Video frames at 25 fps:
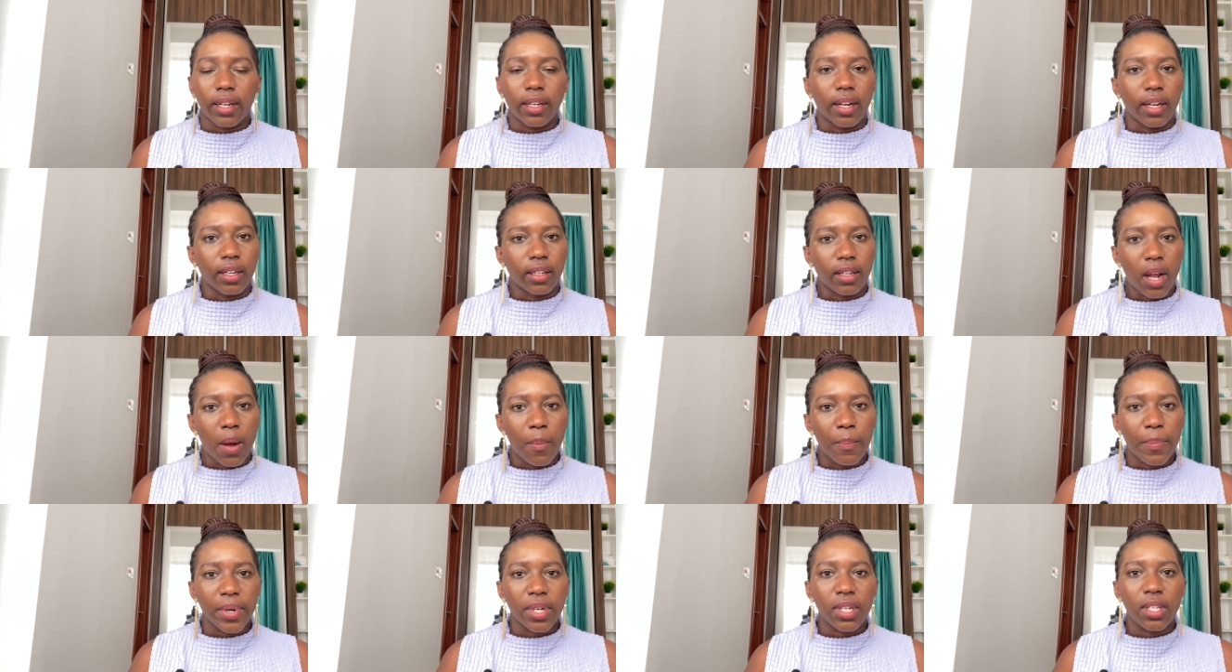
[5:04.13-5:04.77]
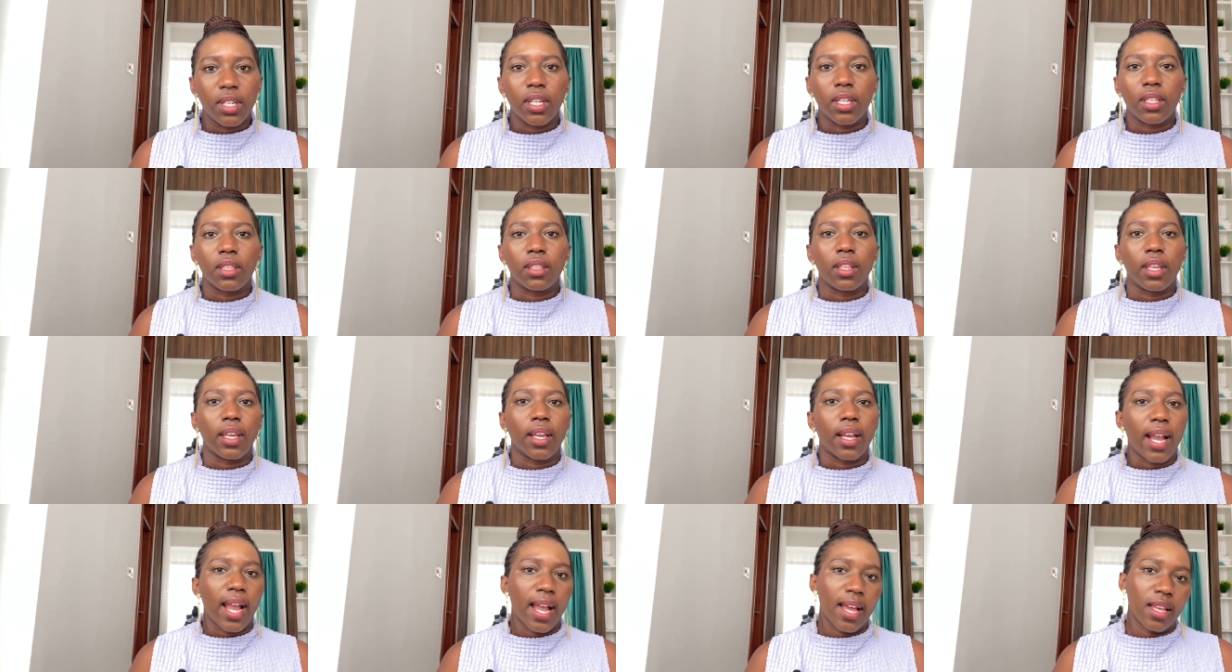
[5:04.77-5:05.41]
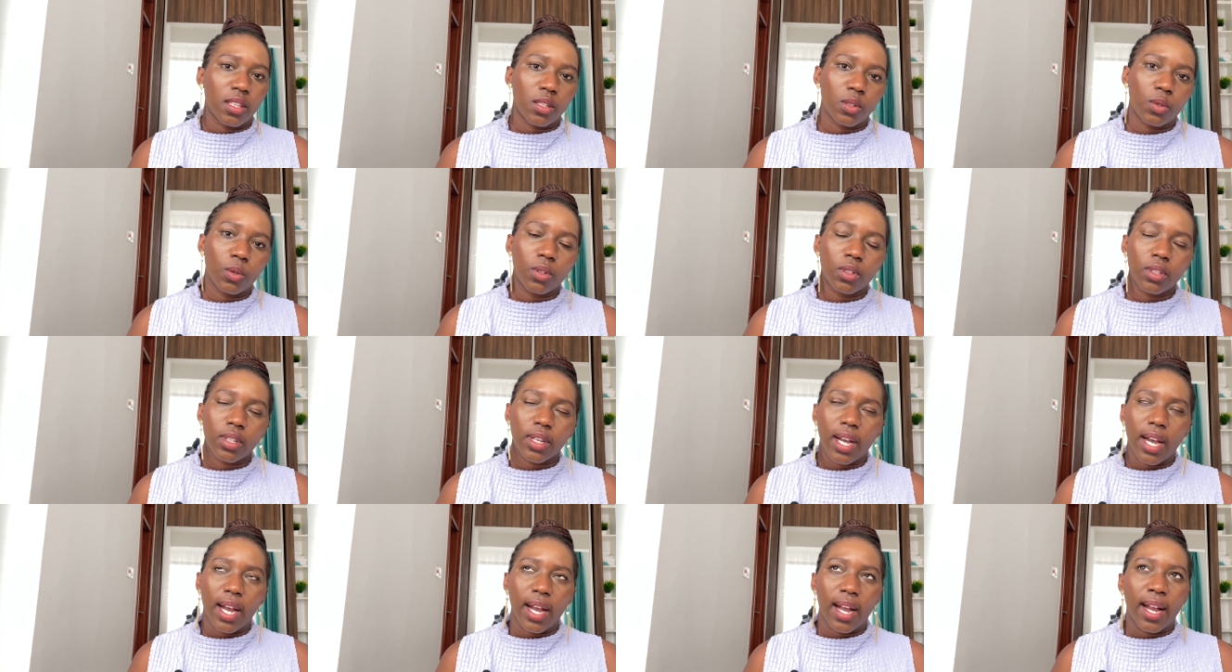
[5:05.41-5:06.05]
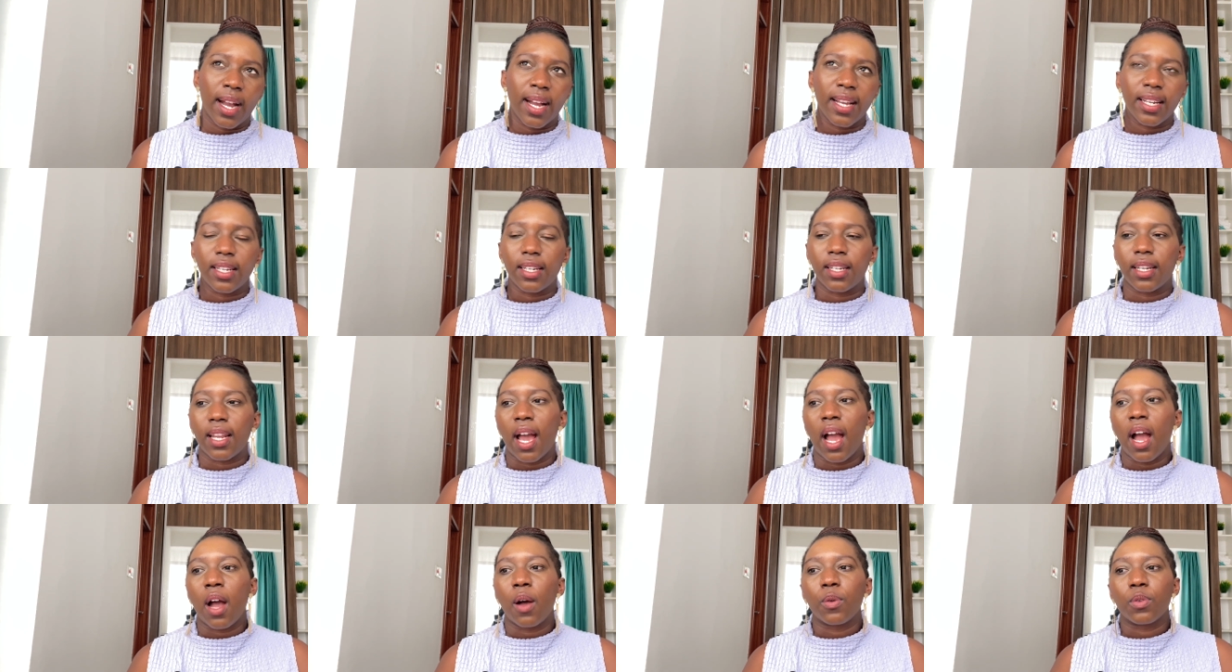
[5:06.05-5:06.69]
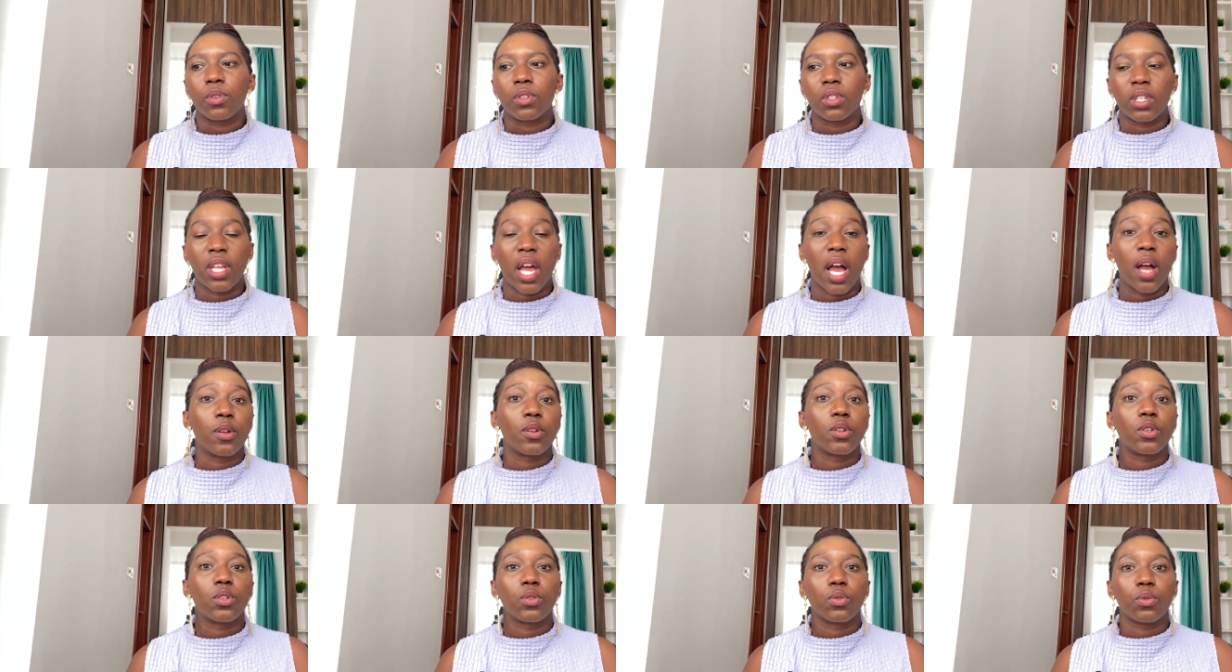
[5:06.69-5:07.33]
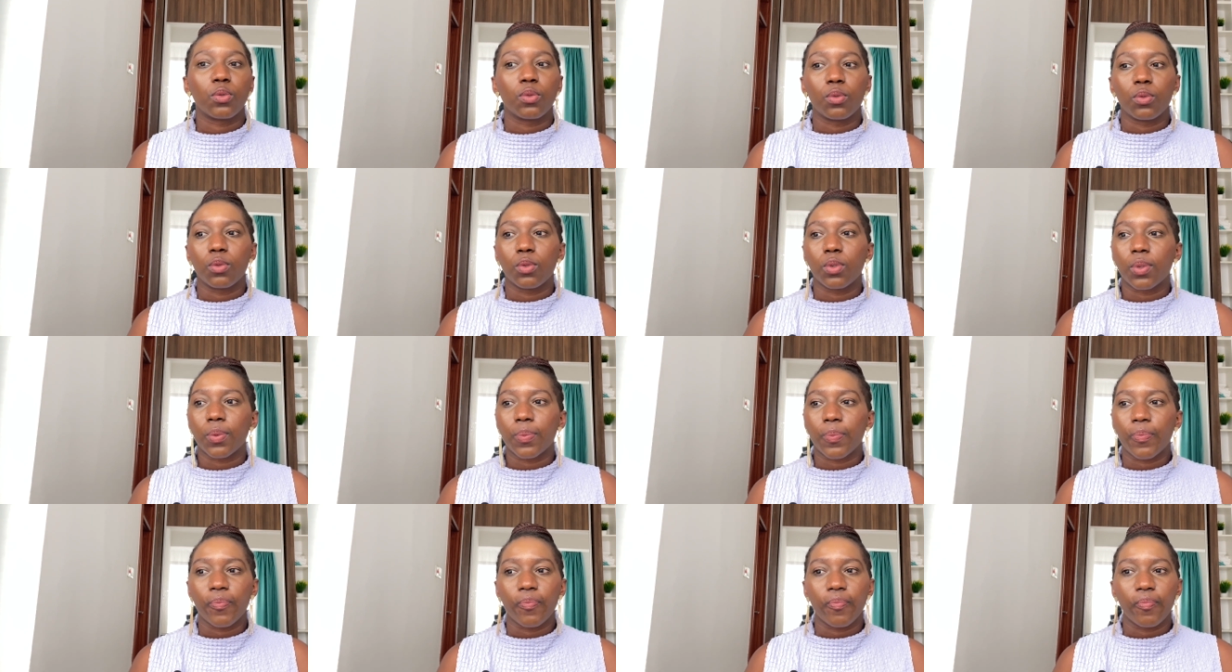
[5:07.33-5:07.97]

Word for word: card company and they canceled the card, and now I was down to